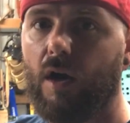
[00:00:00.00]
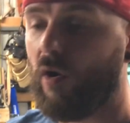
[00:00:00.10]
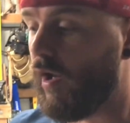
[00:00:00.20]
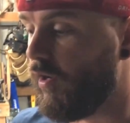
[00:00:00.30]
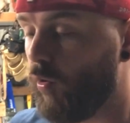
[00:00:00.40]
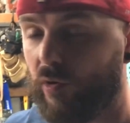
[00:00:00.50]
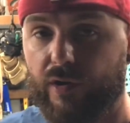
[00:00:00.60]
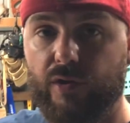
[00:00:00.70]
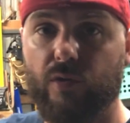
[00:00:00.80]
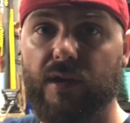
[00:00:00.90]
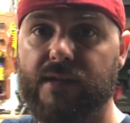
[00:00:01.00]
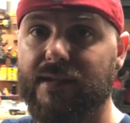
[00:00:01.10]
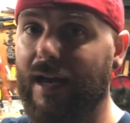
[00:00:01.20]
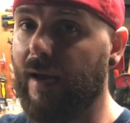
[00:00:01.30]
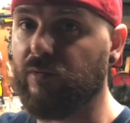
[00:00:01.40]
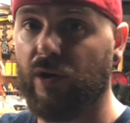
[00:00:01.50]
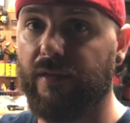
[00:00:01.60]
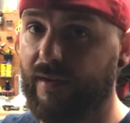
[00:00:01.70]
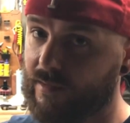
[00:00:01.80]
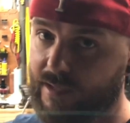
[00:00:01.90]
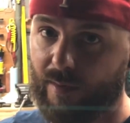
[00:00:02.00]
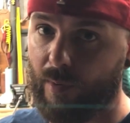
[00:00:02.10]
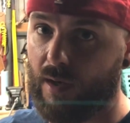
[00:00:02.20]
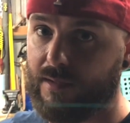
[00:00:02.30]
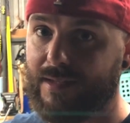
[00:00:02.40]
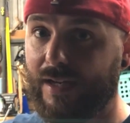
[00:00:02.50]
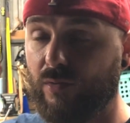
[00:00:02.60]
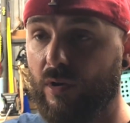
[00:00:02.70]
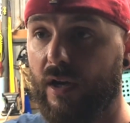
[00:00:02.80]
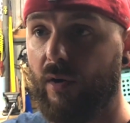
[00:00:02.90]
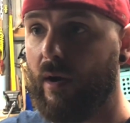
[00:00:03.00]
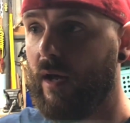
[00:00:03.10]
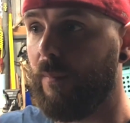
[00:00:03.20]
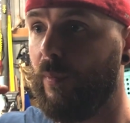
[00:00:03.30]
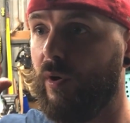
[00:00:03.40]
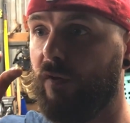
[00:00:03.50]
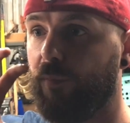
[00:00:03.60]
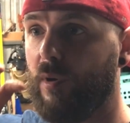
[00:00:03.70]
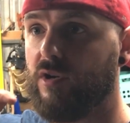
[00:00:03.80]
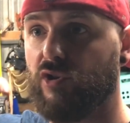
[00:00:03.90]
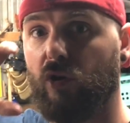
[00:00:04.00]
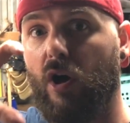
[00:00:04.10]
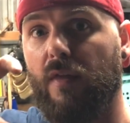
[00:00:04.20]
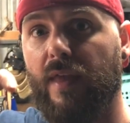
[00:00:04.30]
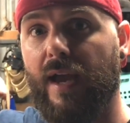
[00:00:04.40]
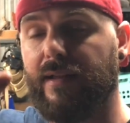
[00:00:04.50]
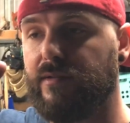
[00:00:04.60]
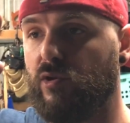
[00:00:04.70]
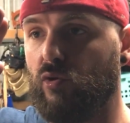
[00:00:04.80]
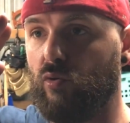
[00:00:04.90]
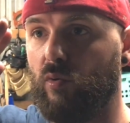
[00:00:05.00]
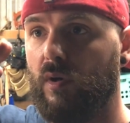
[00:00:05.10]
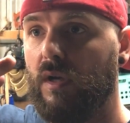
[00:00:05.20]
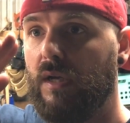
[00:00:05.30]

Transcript: All right, in order to do this, I'm trying to think outside the box. I do not know how to put enough pressure on that to